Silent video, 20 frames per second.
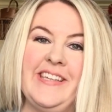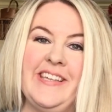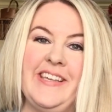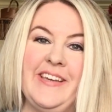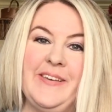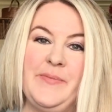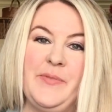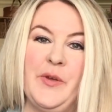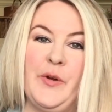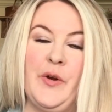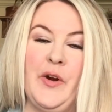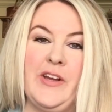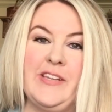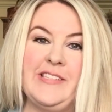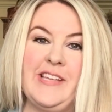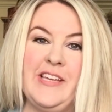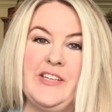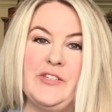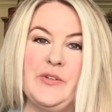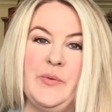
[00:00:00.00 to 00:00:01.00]
I'm the
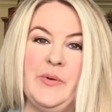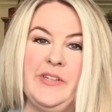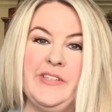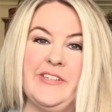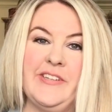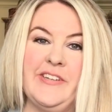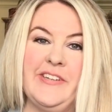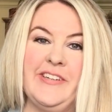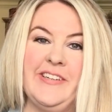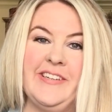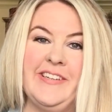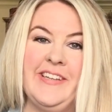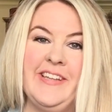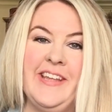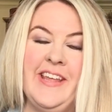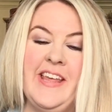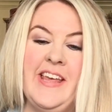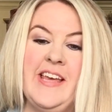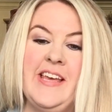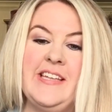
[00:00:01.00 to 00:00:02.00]
Crosshatch Quilter.
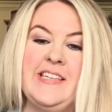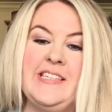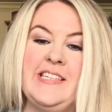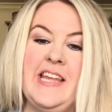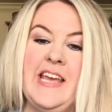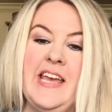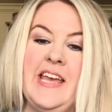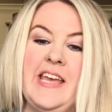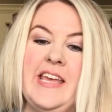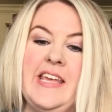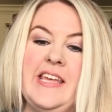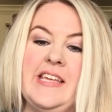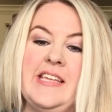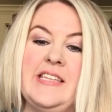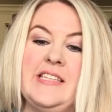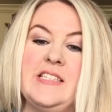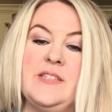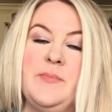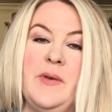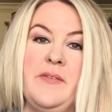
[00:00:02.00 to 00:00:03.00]
Today
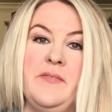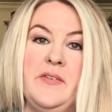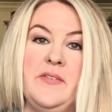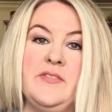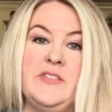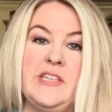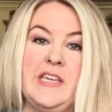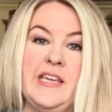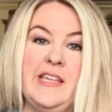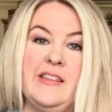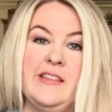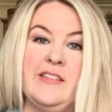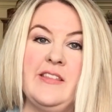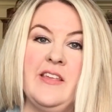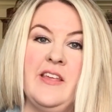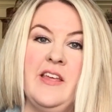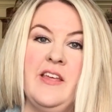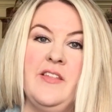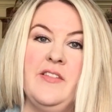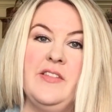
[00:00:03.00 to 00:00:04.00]
is May 15th.
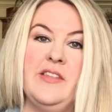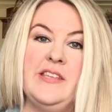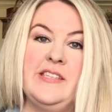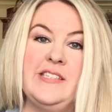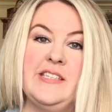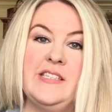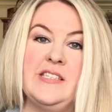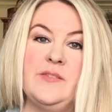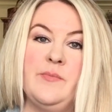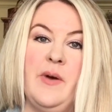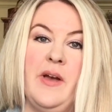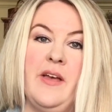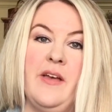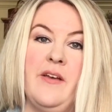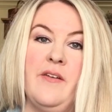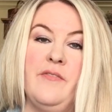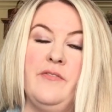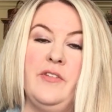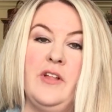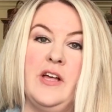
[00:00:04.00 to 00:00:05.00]
This is my
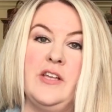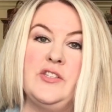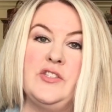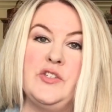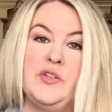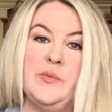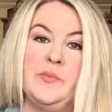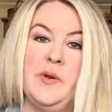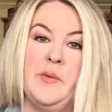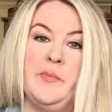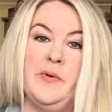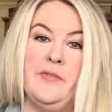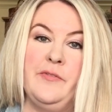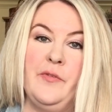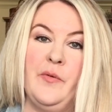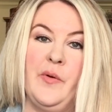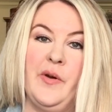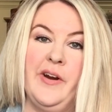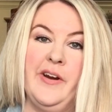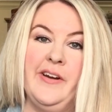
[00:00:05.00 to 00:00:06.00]
Flosstube number
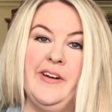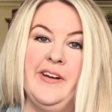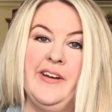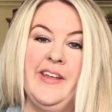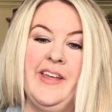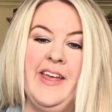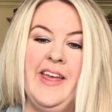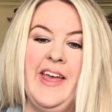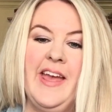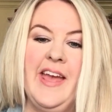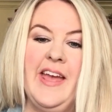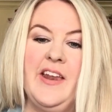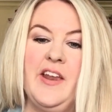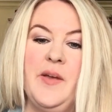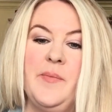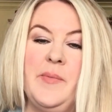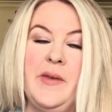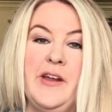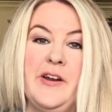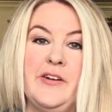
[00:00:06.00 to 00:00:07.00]
4, and
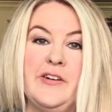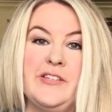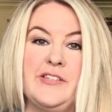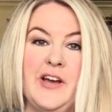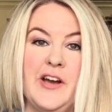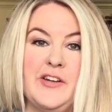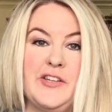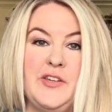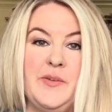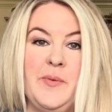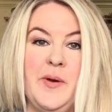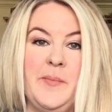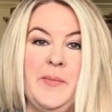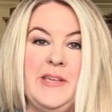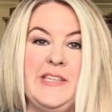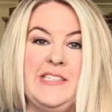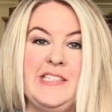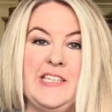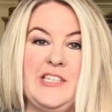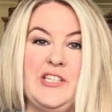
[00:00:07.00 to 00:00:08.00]
I'm here to talk to you about my
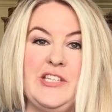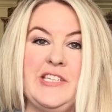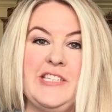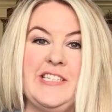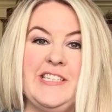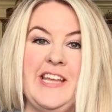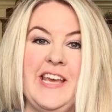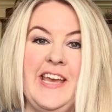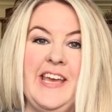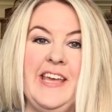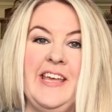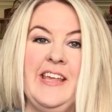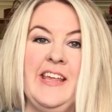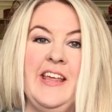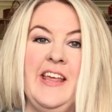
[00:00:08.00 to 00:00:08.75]
stitching today.